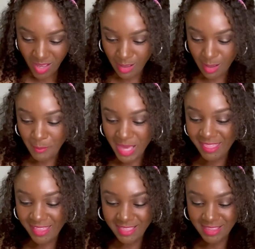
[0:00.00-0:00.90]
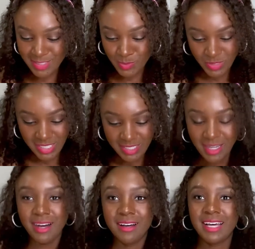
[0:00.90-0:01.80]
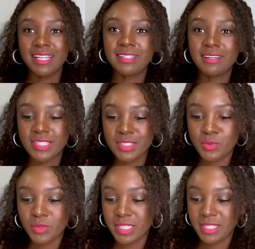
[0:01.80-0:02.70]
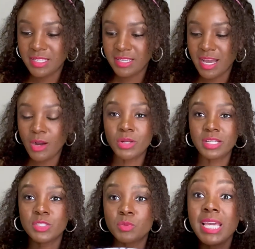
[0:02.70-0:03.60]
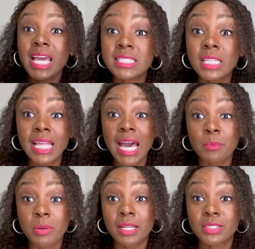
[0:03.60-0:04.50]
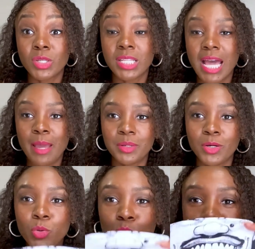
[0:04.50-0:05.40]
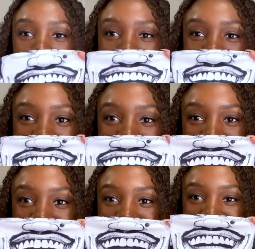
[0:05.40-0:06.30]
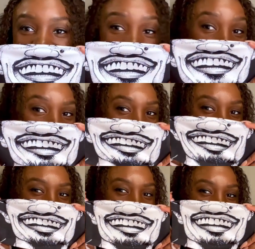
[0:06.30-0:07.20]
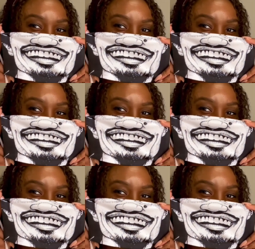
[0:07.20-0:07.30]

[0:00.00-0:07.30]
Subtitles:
And then this one, oh, I love this one. I ordered this one. He has a lot of products online, but whose mouth is this? Hey,